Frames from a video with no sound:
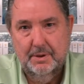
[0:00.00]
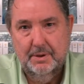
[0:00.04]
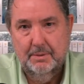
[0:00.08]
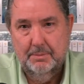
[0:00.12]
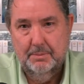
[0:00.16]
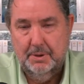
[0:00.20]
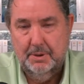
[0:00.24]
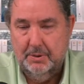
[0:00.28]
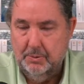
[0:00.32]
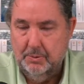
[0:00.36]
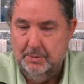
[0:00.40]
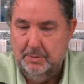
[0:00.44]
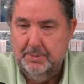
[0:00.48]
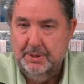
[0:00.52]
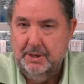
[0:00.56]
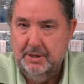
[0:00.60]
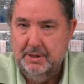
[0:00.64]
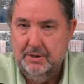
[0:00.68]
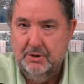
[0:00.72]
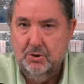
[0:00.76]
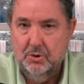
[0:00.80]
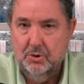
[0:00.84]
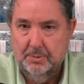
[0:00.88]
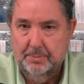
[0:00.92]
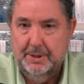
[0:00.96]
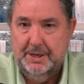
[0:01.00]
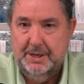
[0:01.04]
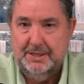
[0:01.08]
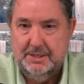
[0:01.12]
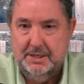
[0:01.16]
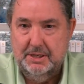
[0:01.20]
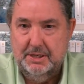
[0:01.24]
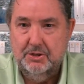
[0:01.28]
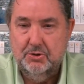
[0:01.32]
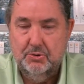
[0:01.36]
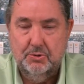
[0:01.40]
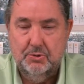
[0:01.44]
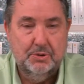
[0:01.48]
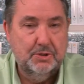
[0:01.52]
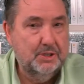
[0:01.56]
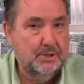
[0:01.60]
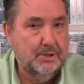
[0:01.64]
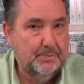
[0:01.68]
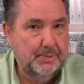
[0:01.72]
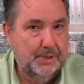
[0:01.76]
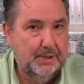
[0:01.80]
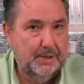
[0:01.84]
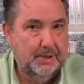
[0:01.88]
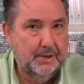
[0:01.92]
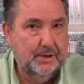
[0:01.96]
But it would be in your best interest to
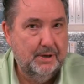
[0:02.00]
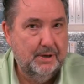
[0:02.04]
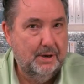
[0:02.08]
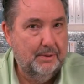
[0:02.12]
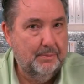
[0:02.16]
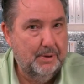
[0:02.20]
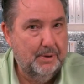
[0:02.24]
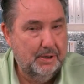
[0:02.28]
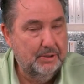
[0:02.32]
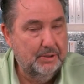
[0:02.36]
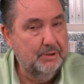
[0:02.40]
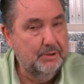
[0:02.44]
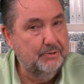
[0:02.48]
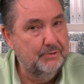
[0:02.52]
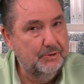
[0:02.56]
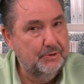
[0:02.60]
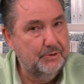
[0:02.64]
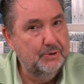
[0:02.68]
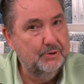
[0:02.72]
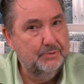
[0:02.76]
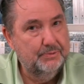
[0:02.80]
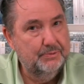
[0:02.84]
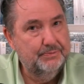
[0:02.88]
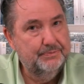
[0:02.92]
be among the few.